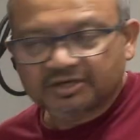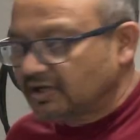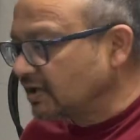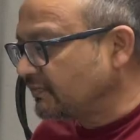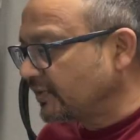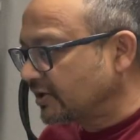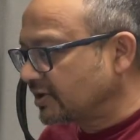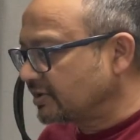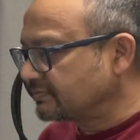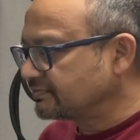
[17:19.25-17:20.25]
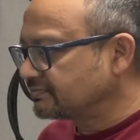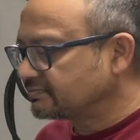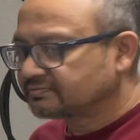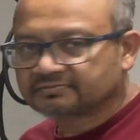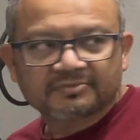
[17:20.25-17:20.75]
infinity,
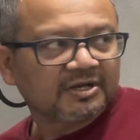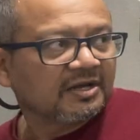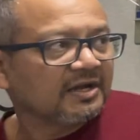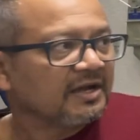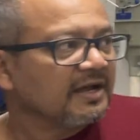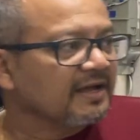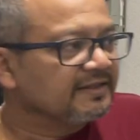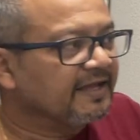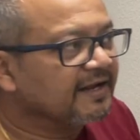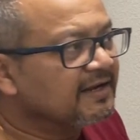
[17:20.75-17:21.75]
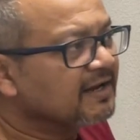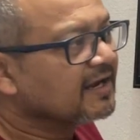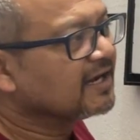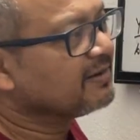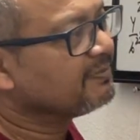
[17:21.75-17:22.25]
then it will